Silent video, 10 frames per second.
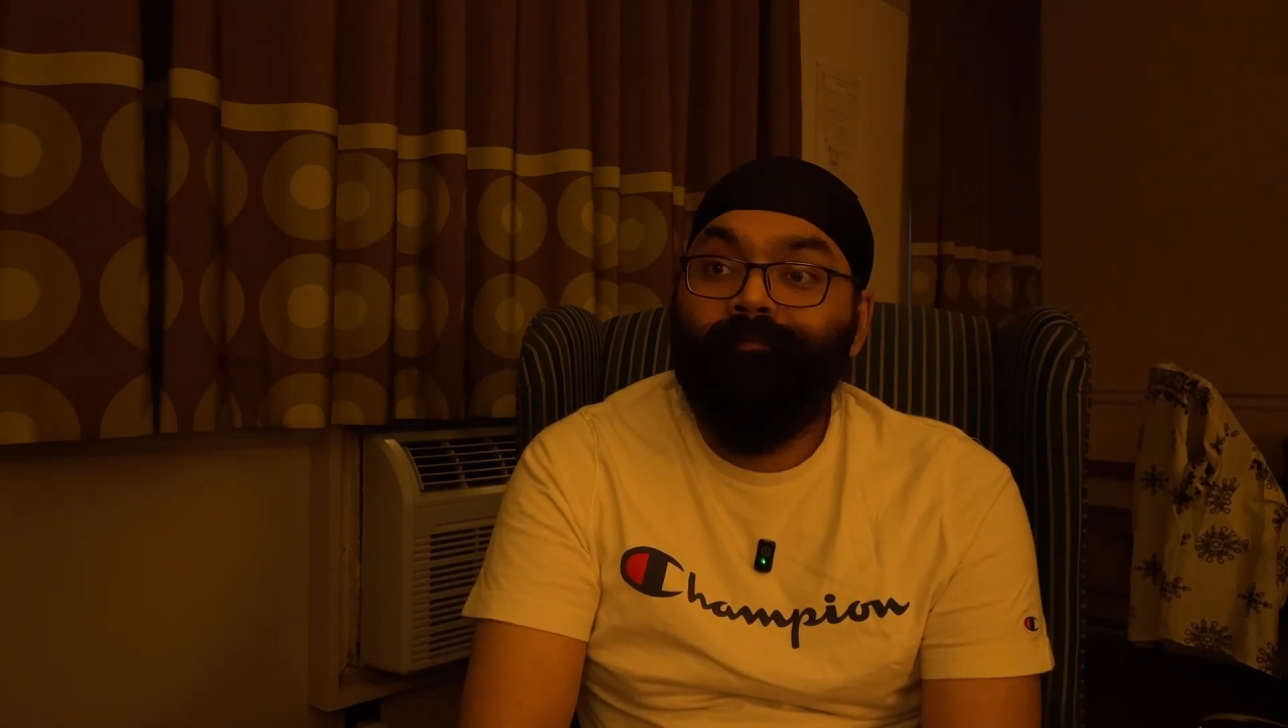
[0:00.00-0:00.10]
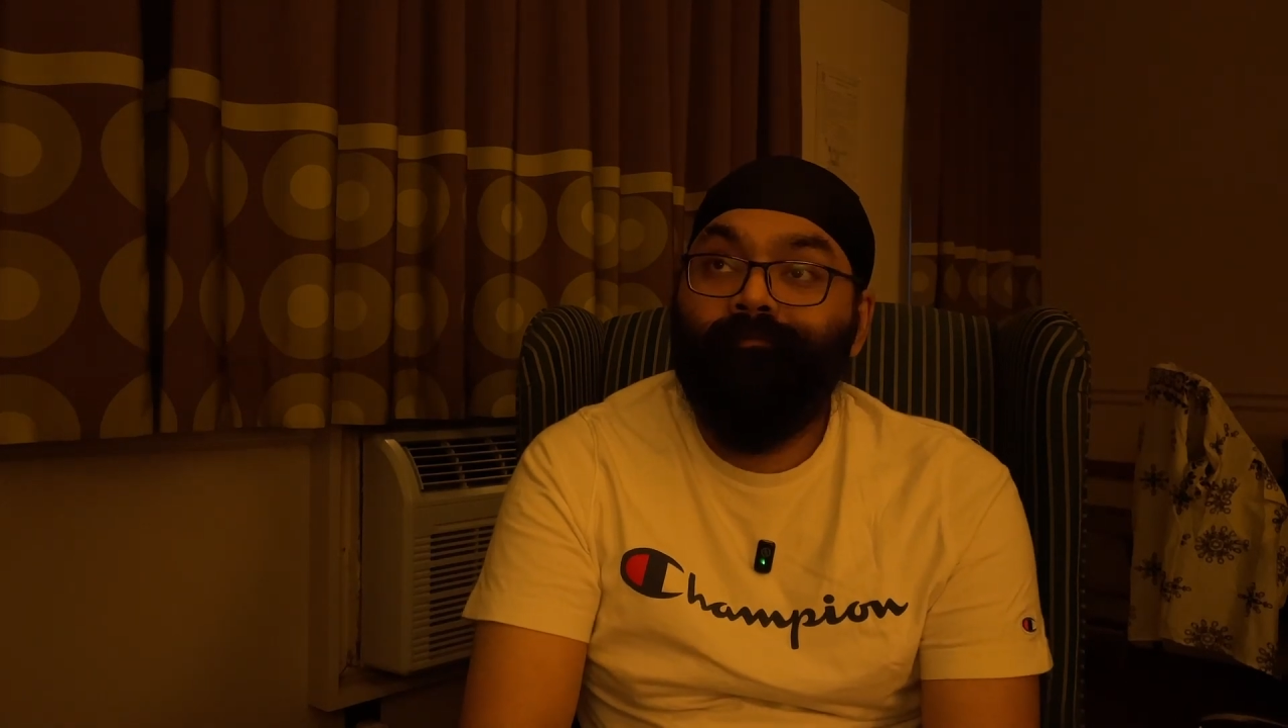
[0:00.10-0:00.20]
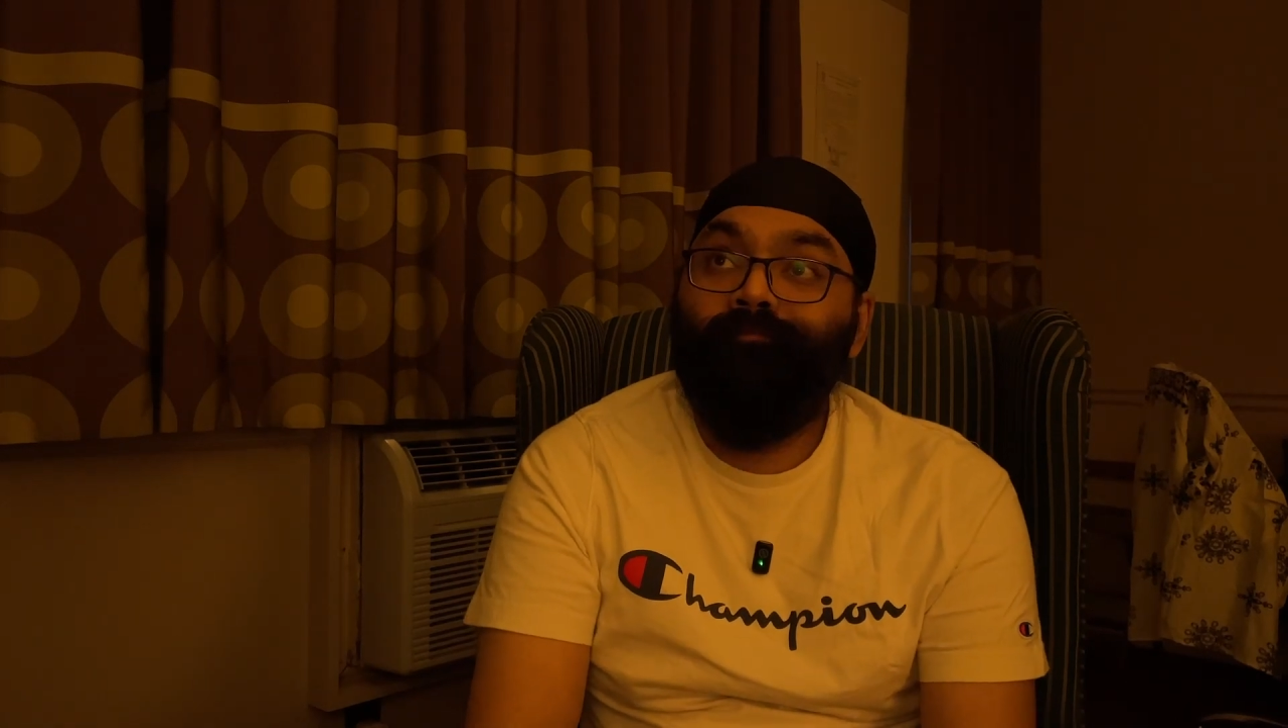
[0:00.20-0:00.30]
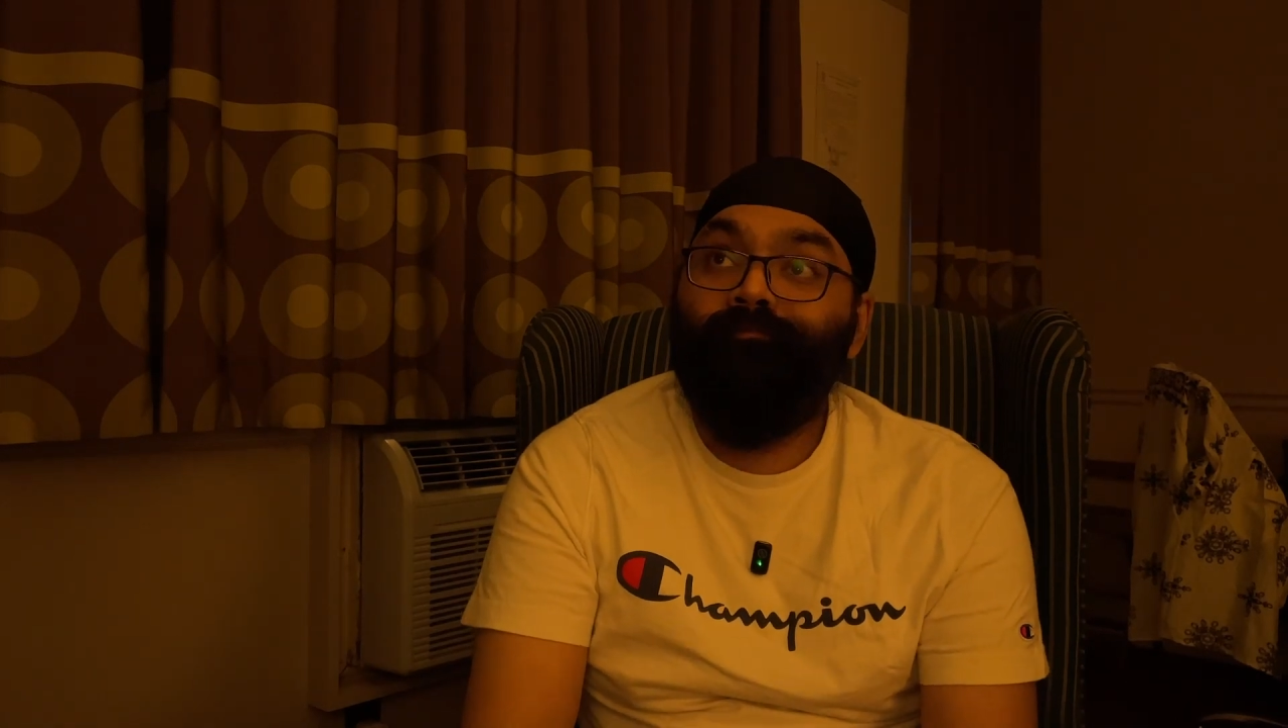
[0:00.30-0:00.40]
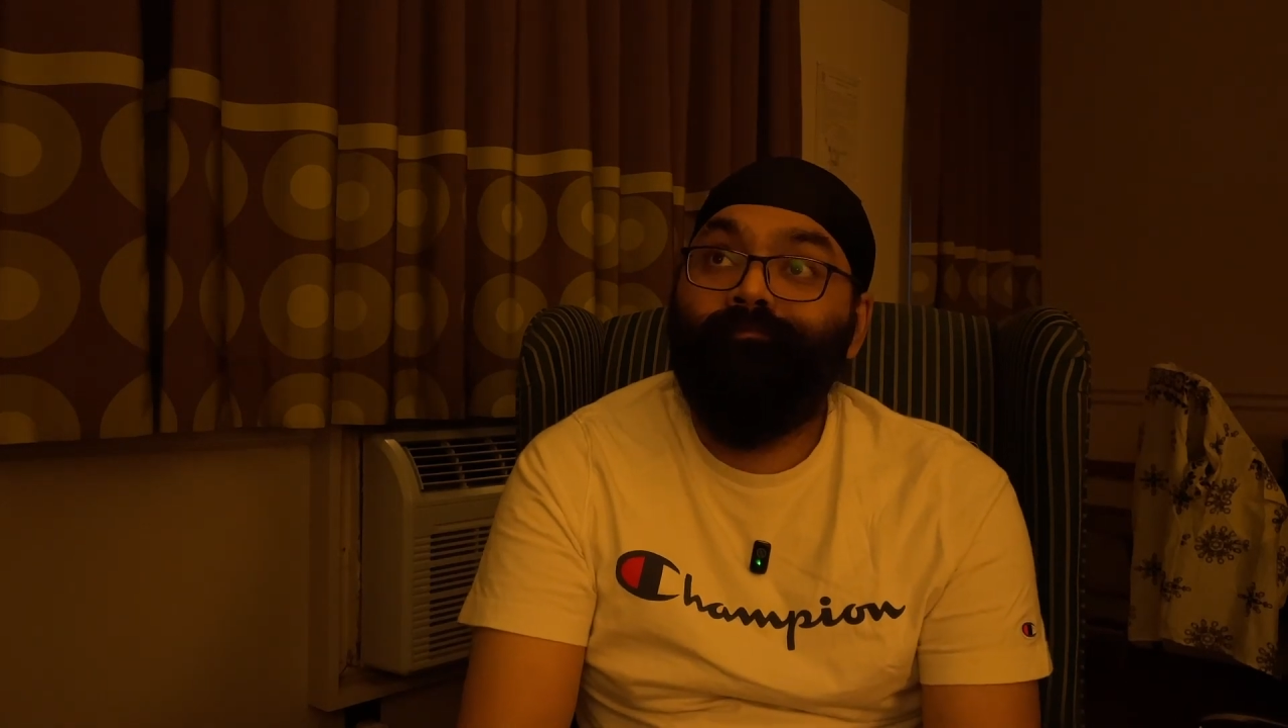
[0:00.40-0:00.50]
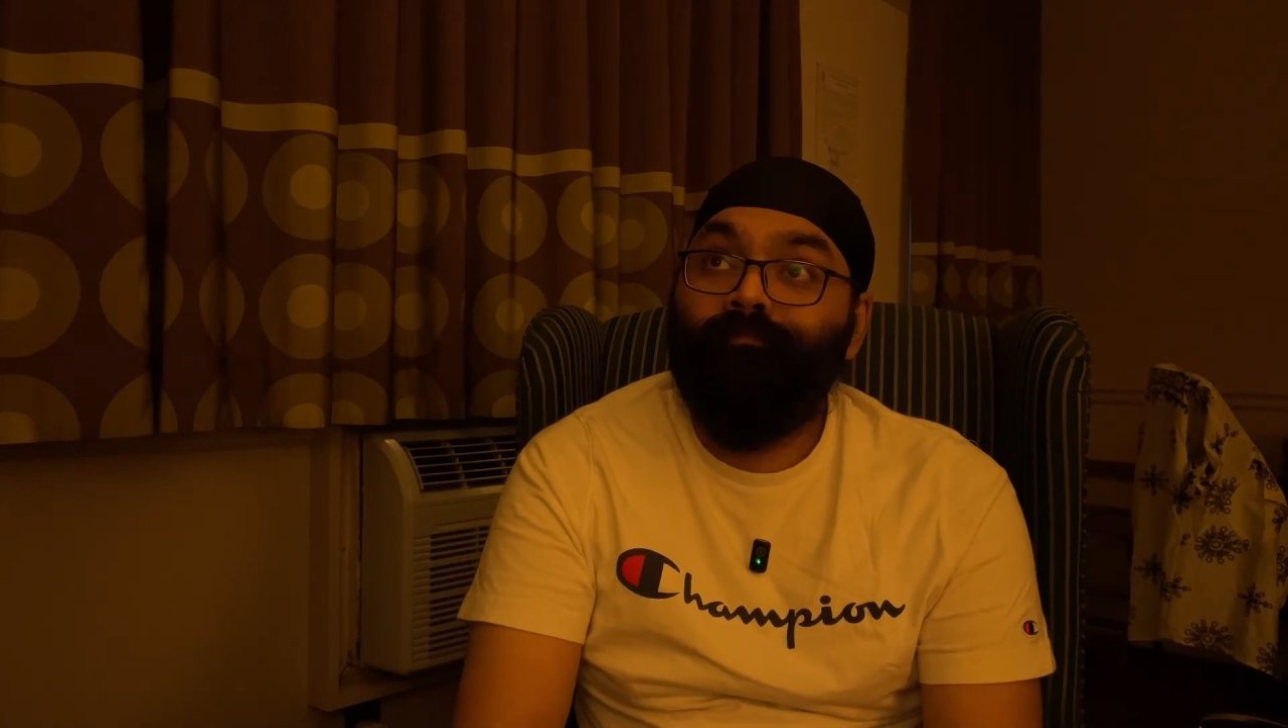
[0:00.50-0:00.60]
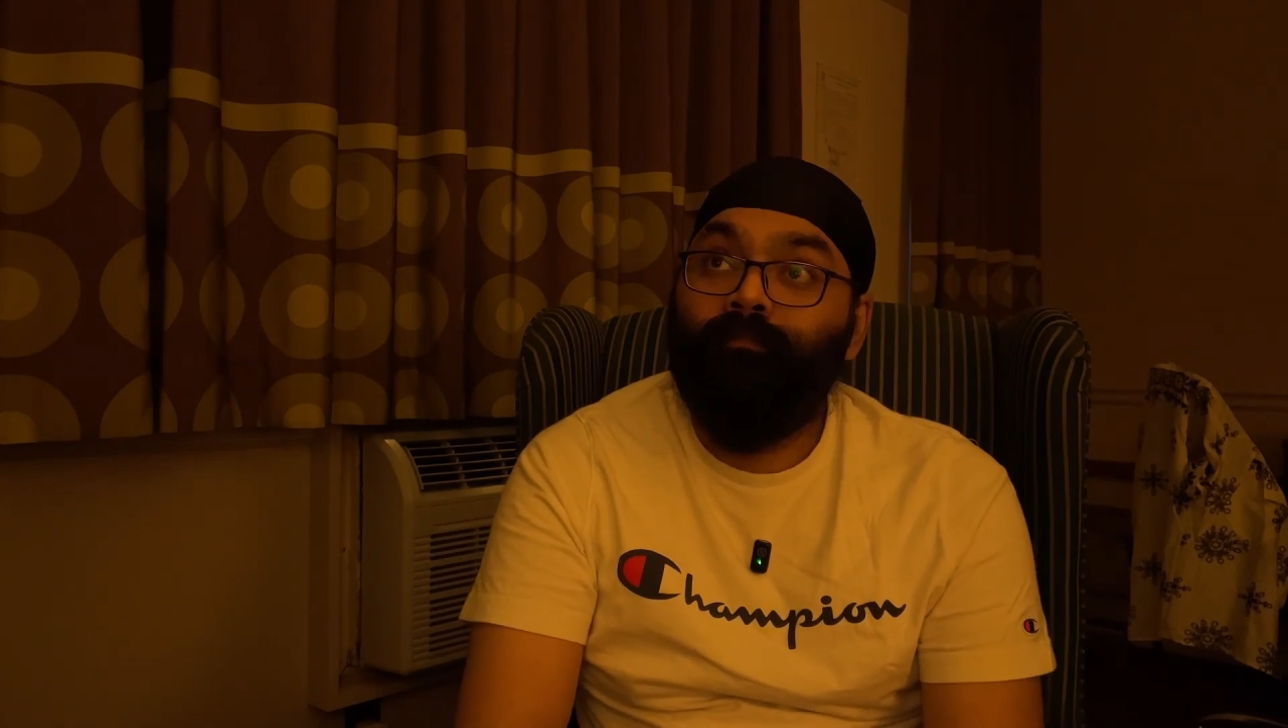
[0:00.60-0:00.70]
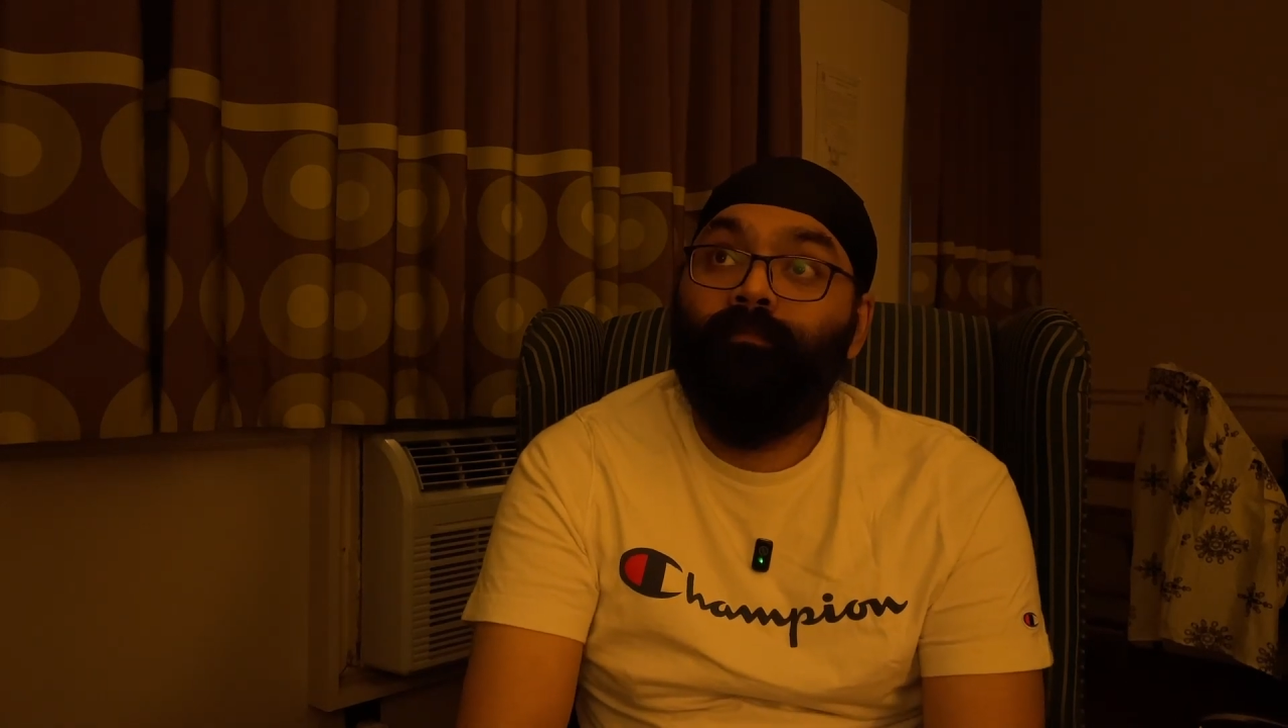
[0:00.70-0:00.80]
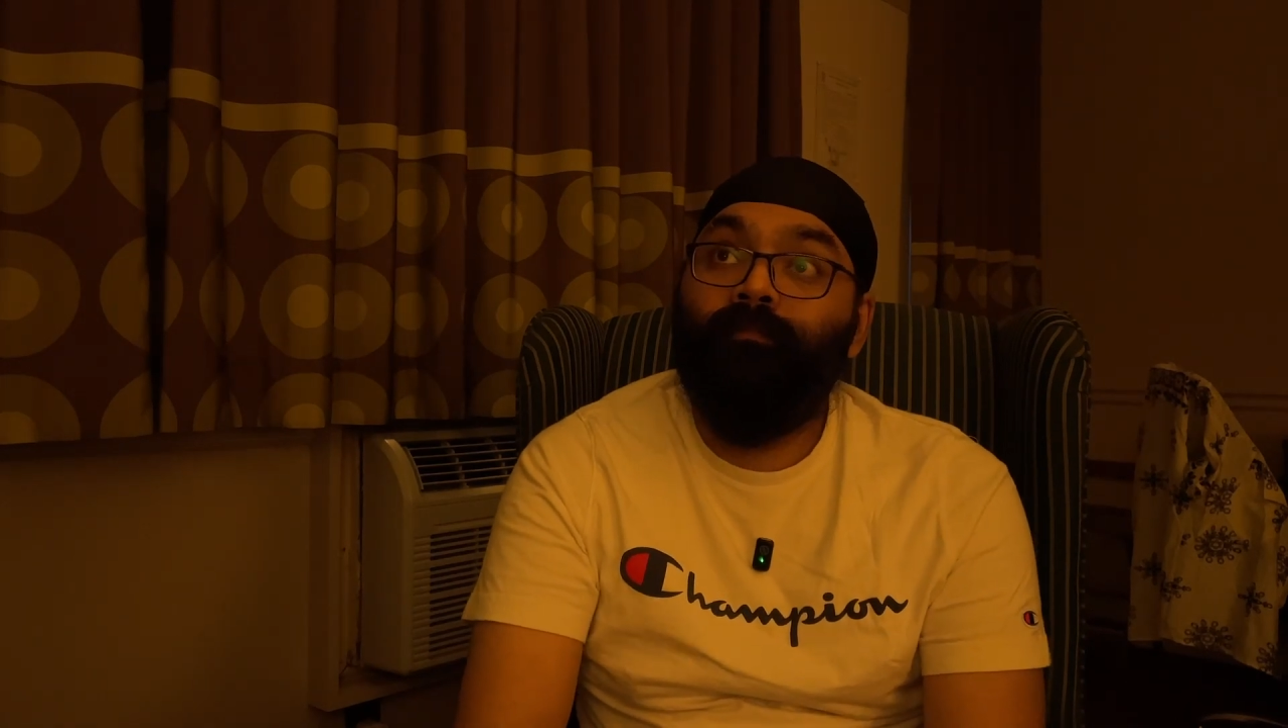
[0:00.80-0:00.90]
you